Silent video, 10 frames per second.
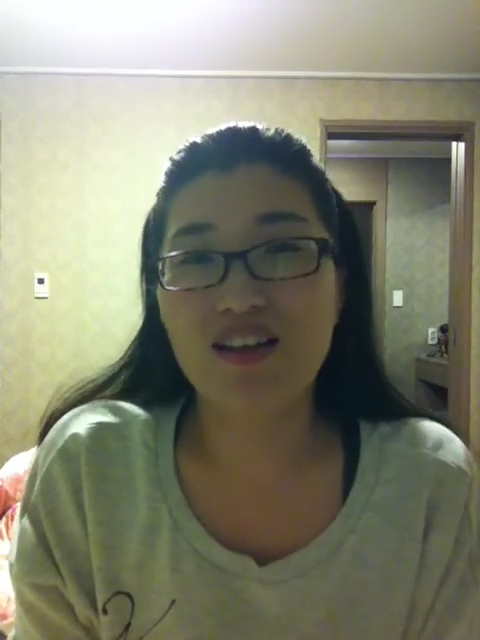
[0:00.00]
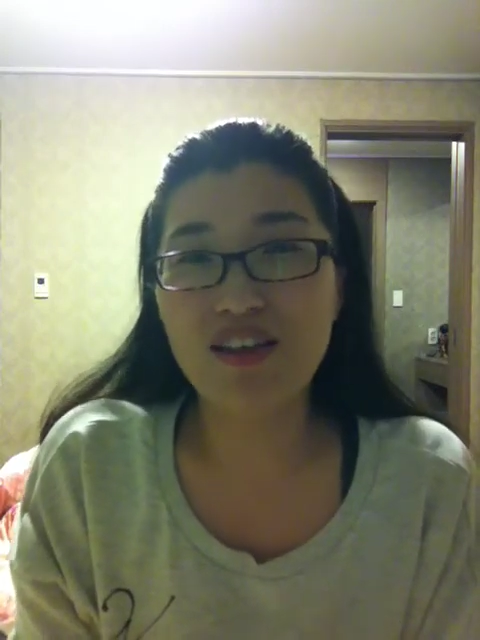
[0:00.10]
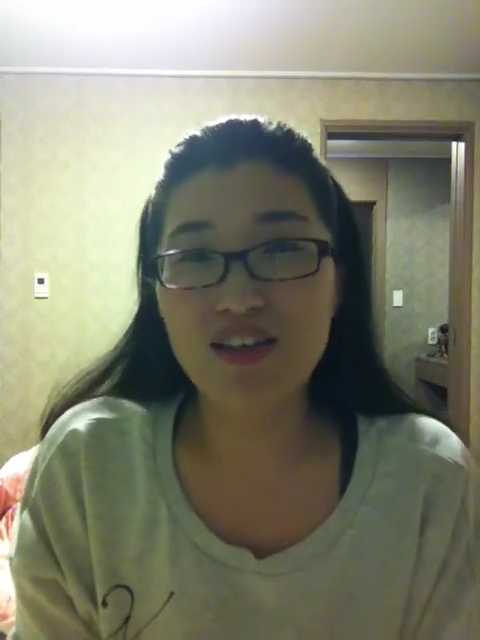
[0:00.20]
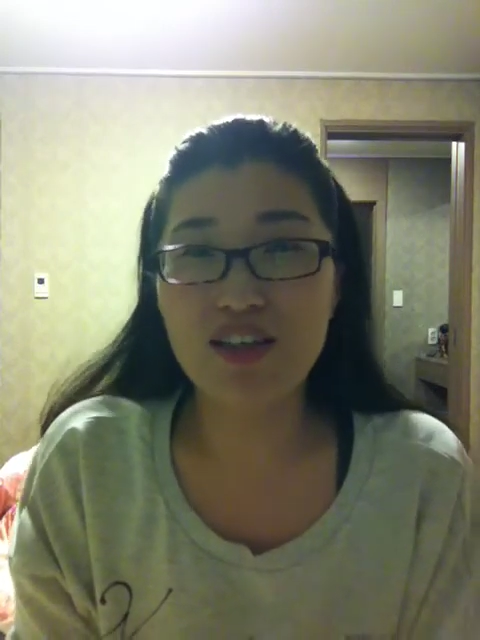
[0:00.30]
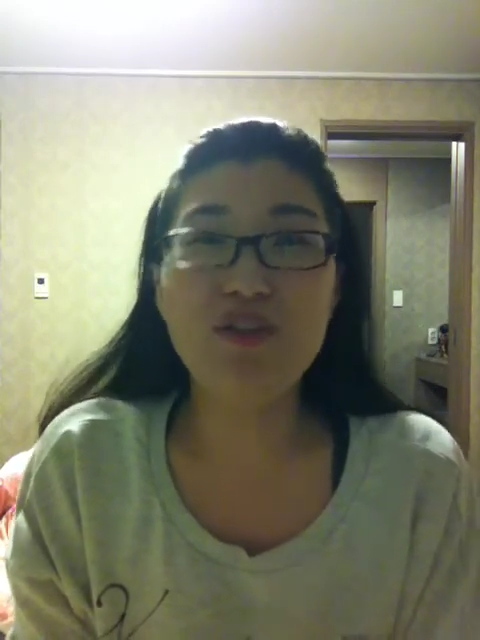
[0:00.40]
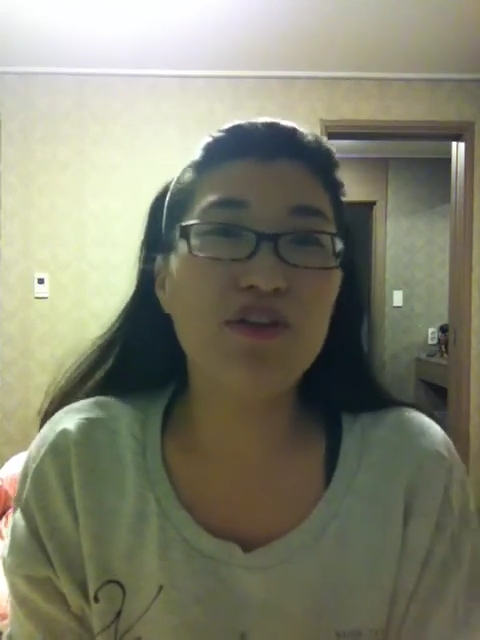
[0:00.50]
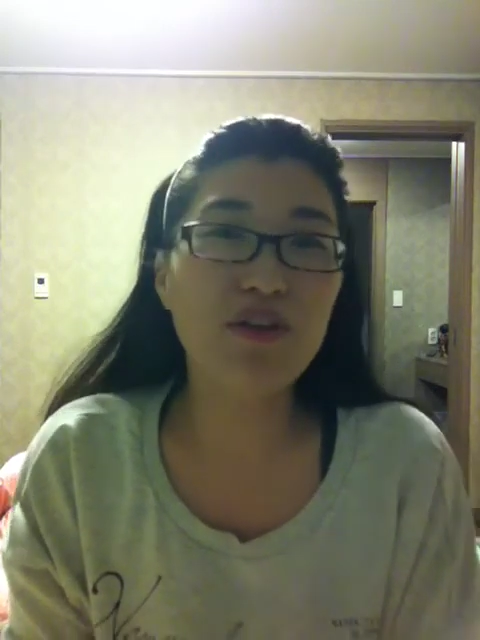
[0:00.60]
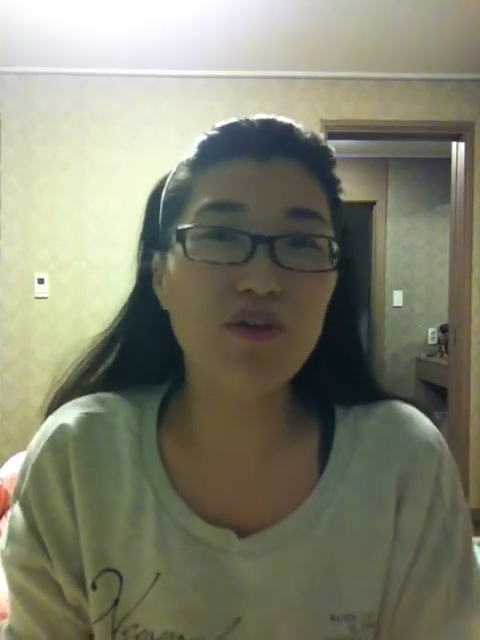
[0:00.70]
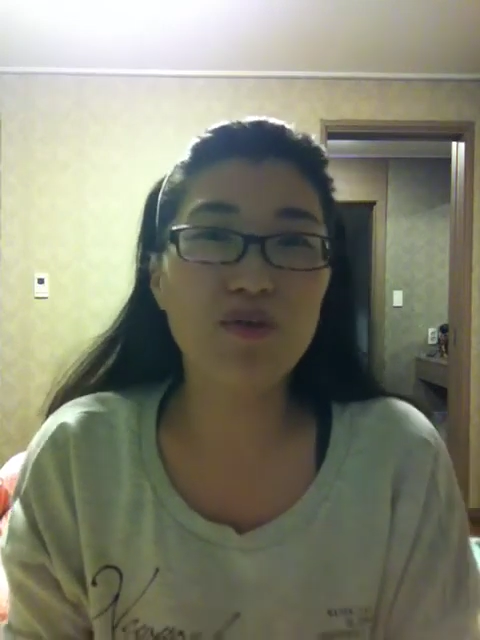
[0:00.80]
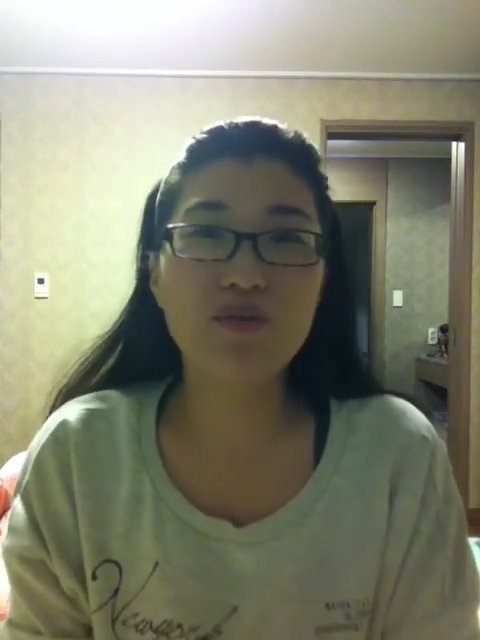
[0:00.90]
Yes, as you
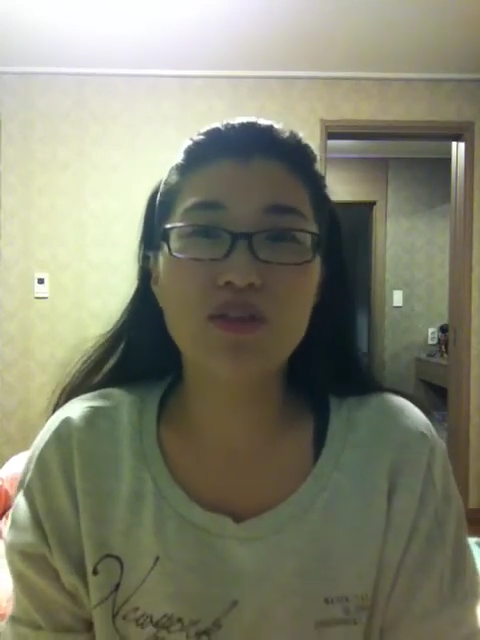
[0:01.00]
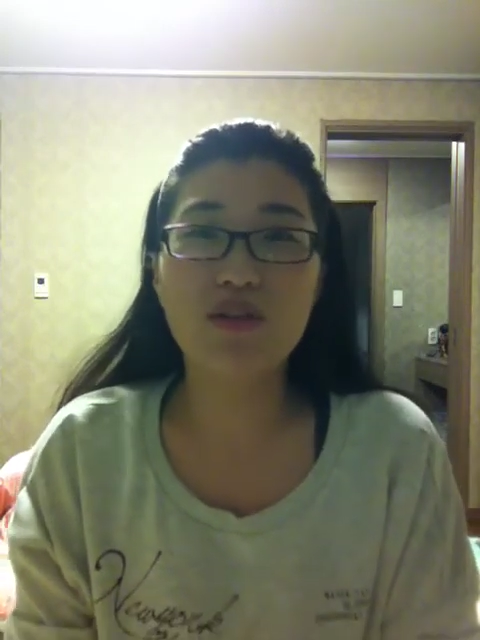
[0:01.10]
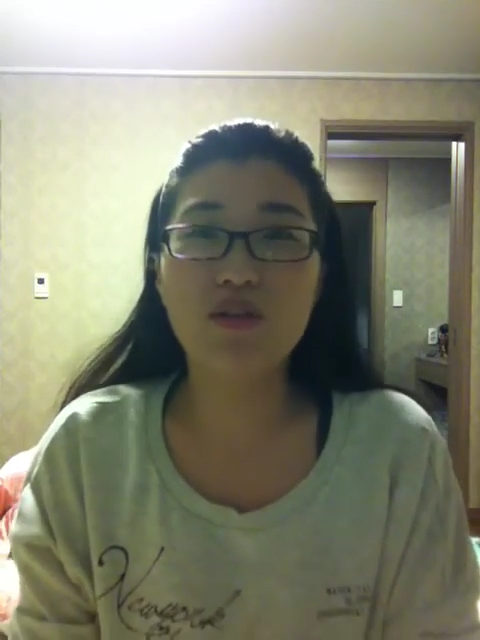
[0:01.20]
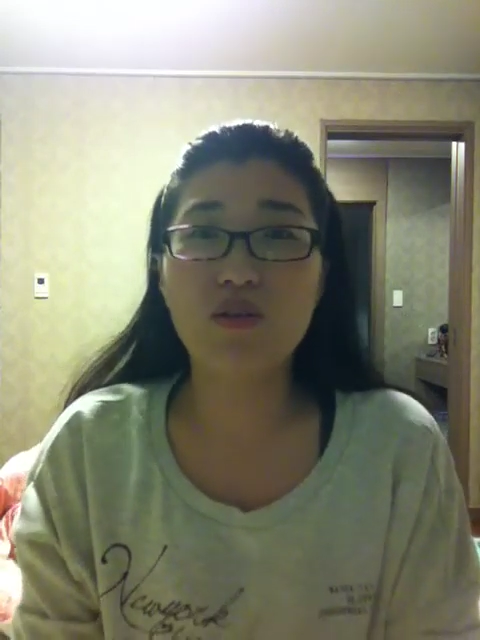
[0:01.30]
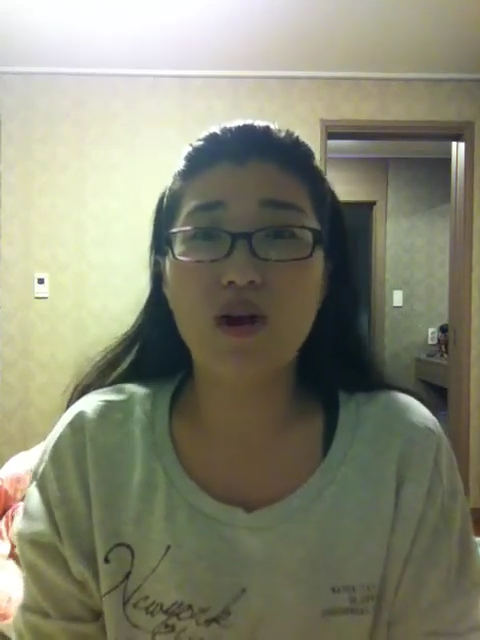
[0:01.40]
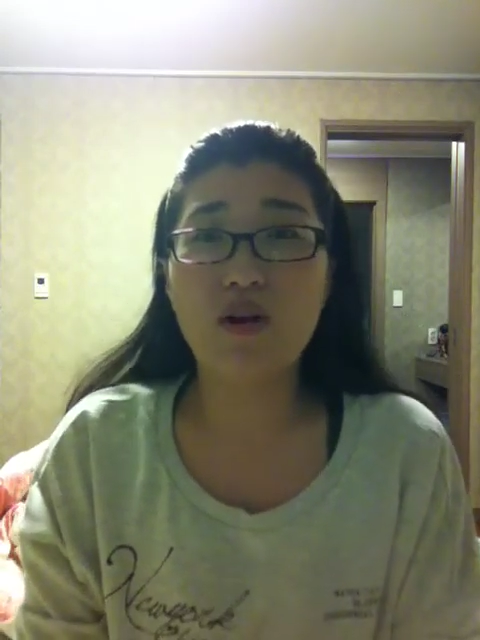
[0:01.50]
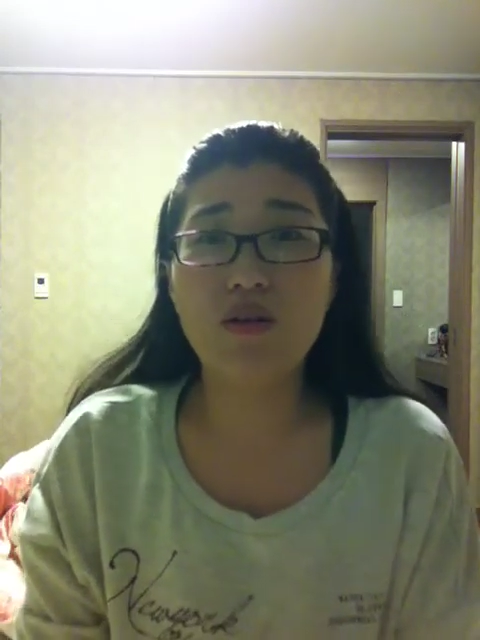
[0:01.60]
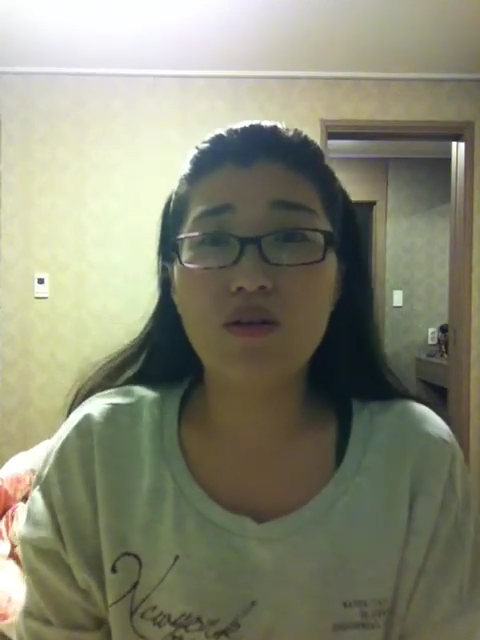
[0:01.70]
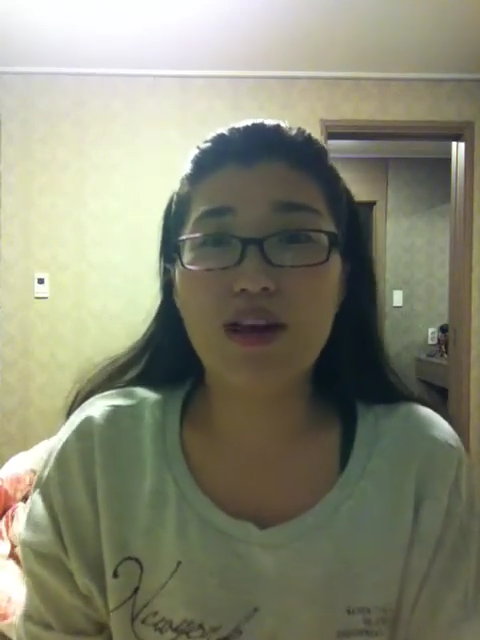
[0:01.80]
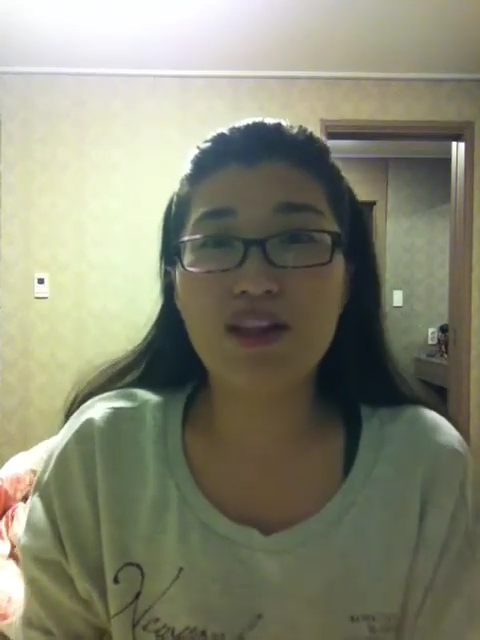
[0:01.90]
know, so
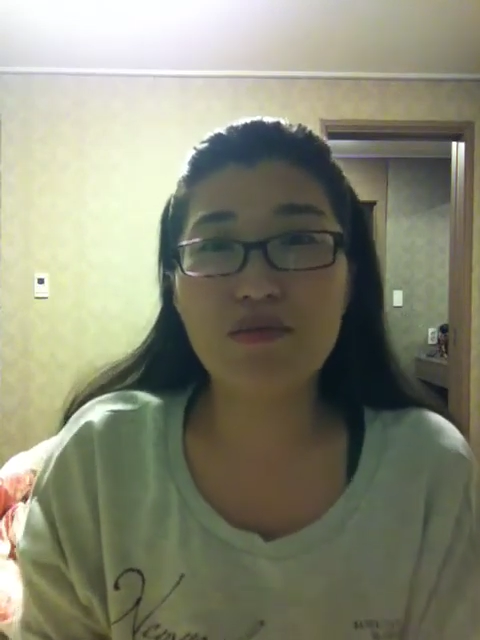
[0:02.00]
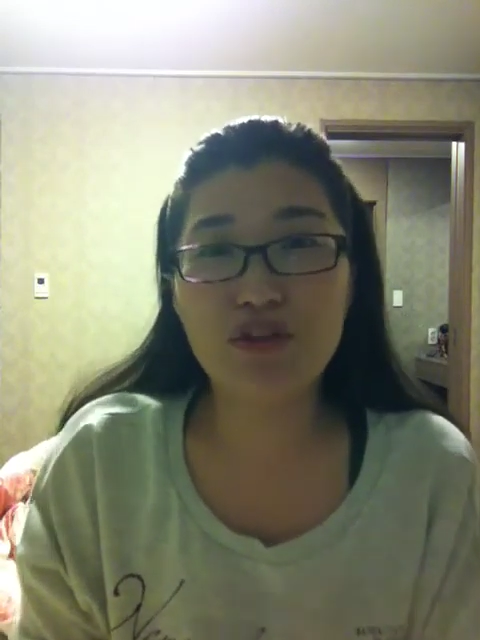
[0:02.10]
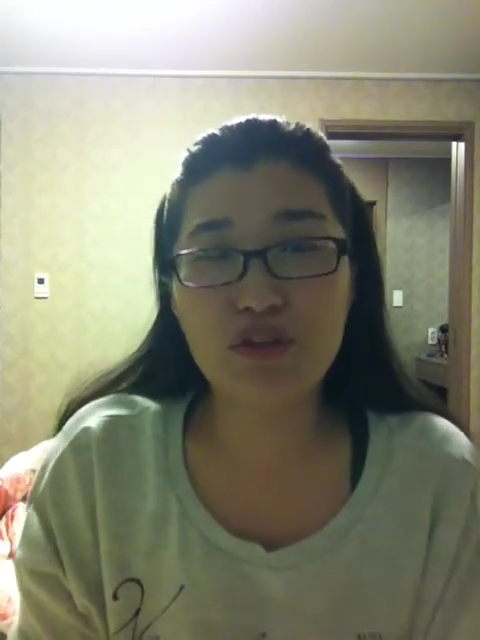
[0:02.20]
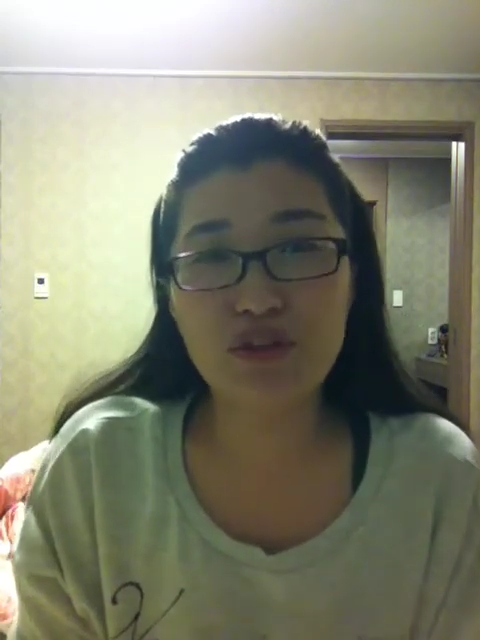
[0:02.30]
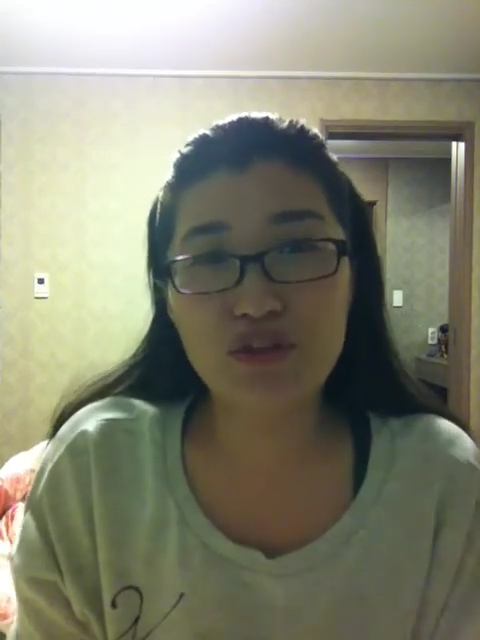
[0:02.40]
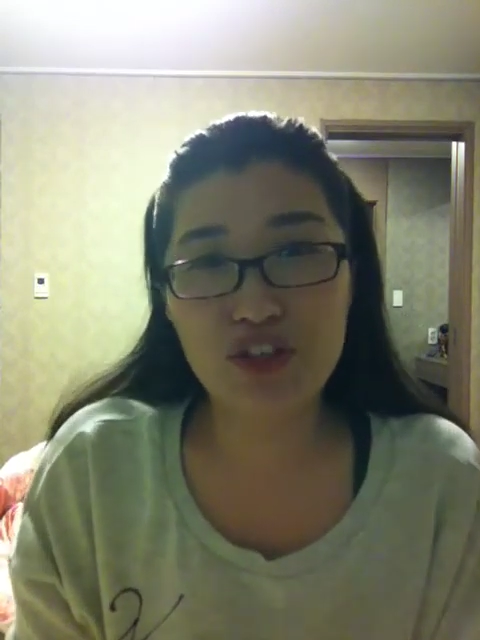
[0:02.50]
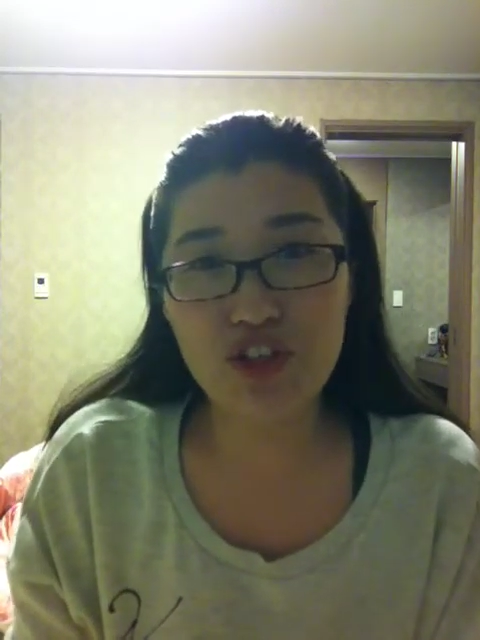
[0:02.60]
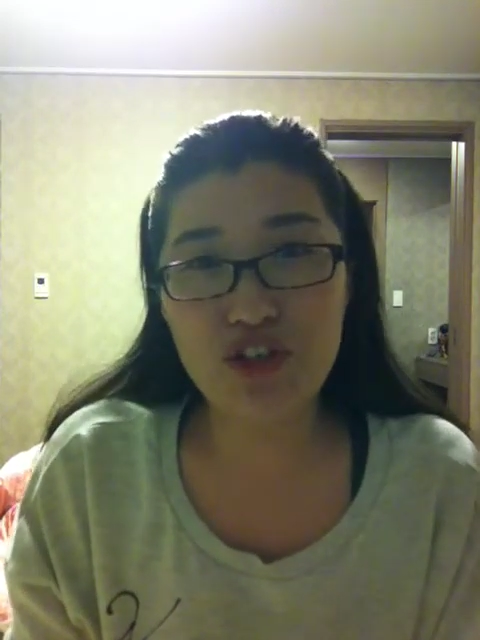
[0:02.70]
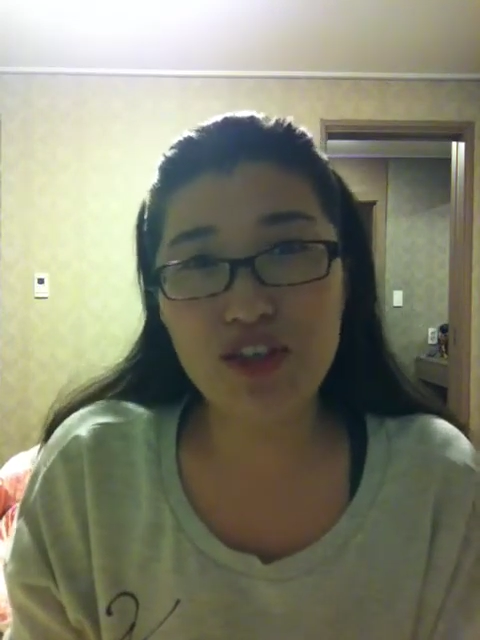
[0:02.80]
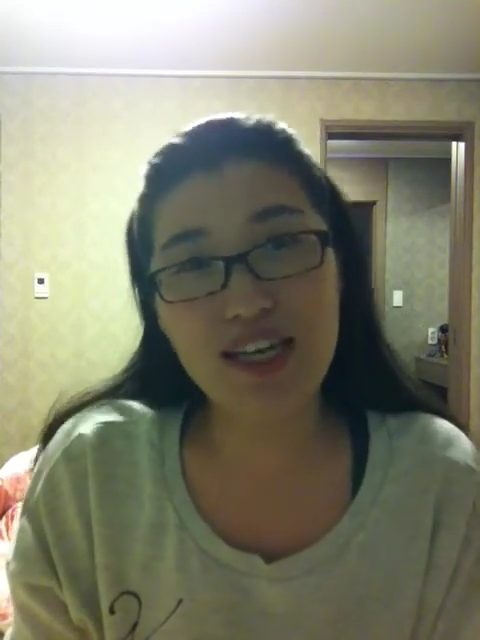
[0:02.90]
all elementary school
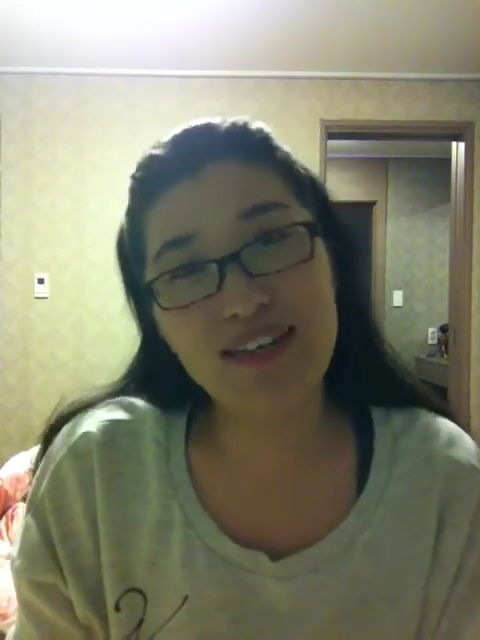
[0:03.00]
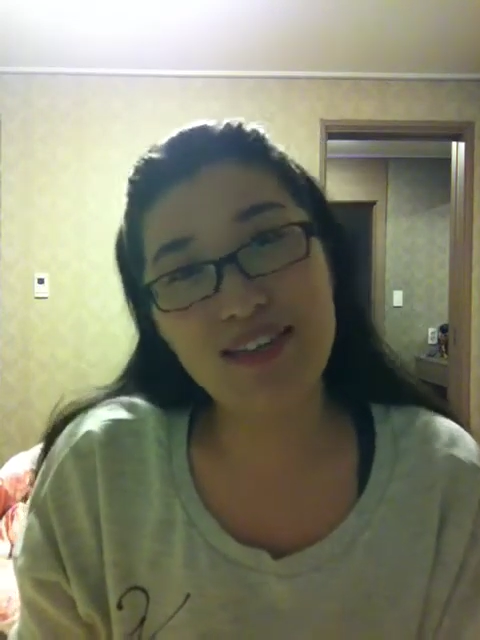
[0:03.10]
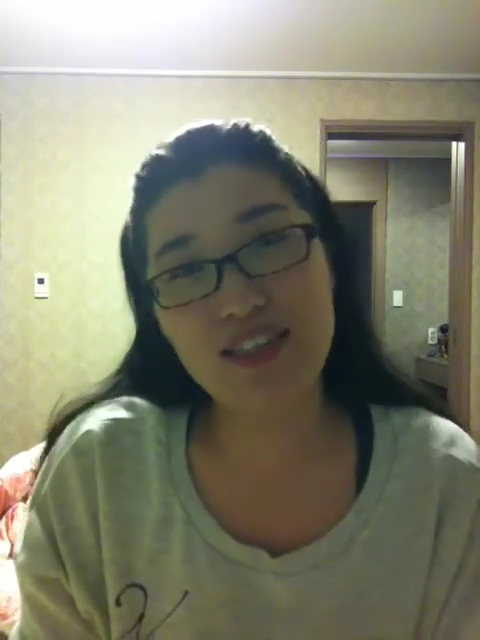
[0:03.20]
teacher can